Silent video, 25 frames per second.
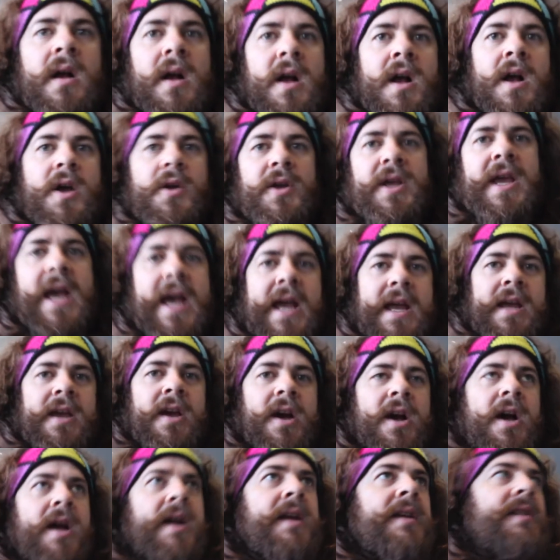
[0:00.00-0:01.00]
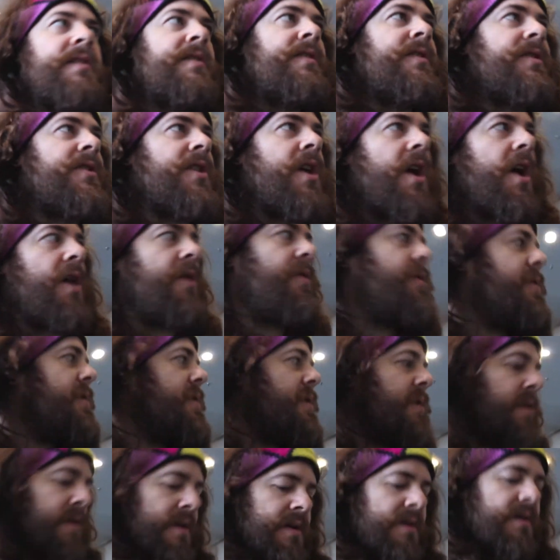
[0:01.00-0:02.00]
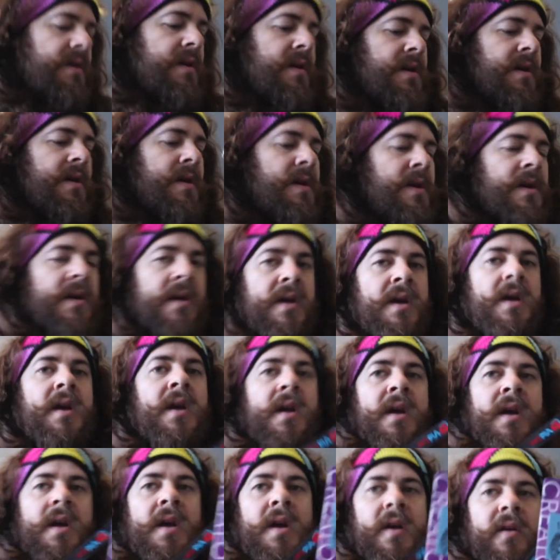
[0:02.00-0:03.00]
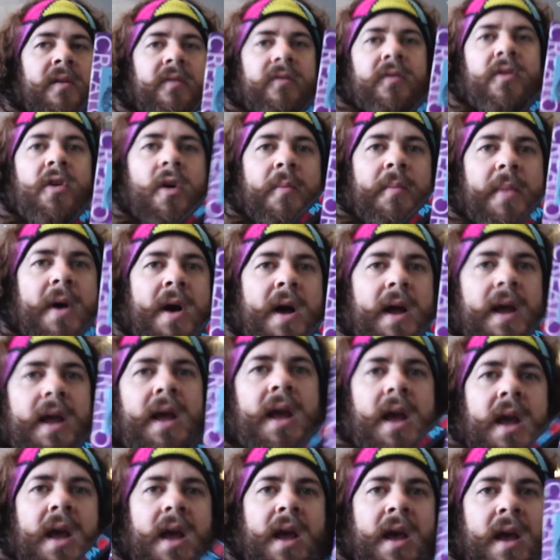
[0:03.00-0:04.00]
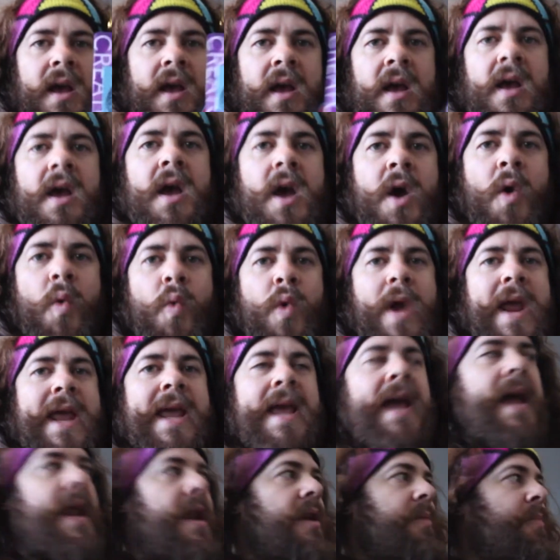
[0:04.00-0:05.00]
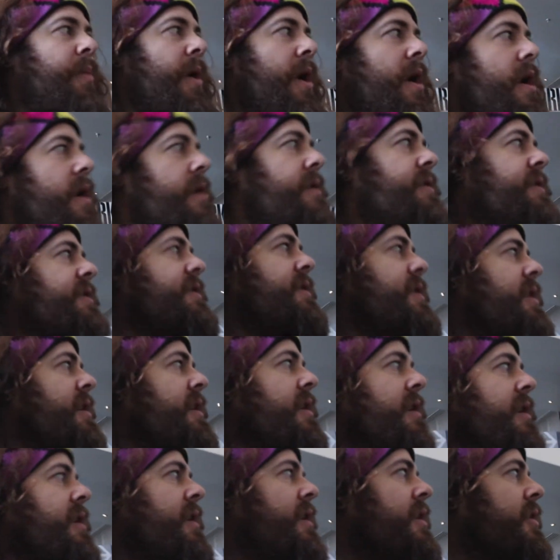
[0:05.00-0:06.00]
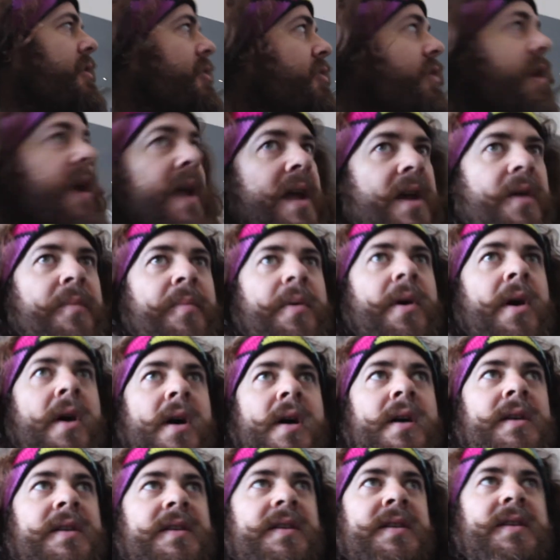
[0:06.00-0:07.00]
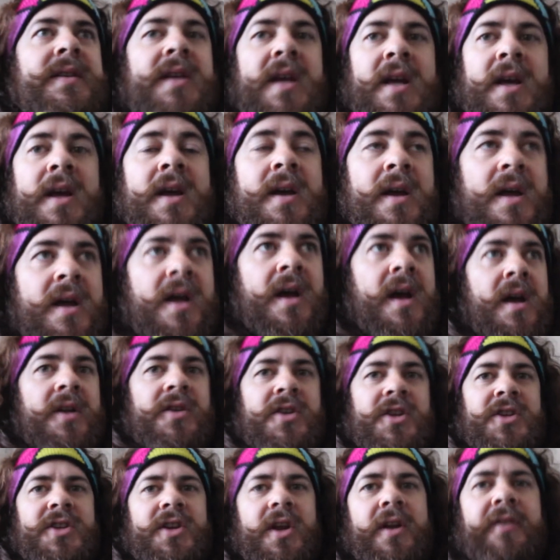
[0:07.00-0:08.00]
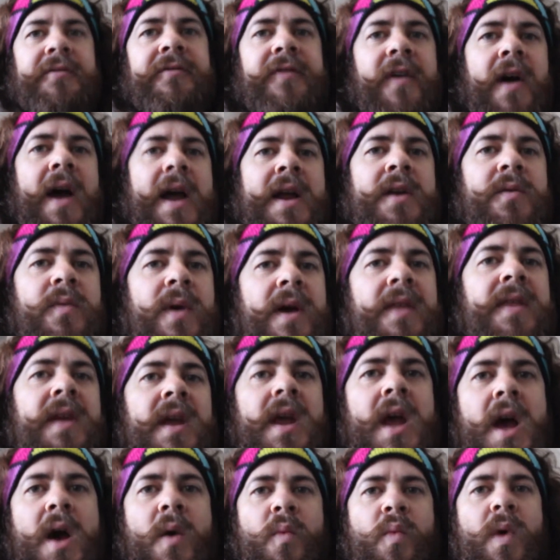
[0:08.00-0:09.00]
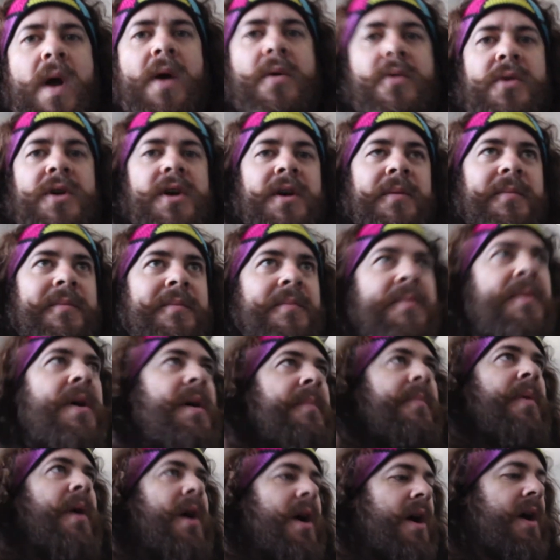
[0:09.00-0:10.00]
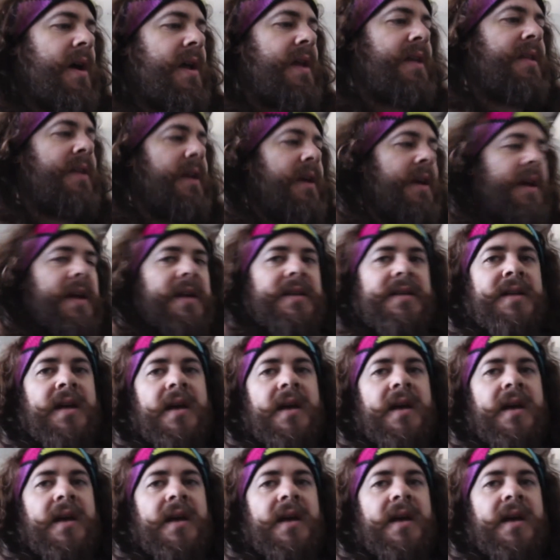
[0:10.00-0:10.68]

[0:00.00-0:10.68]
Okay guys, so I've got my weekend pass, creator pass. Just going to find where the uh, welcome party thing is.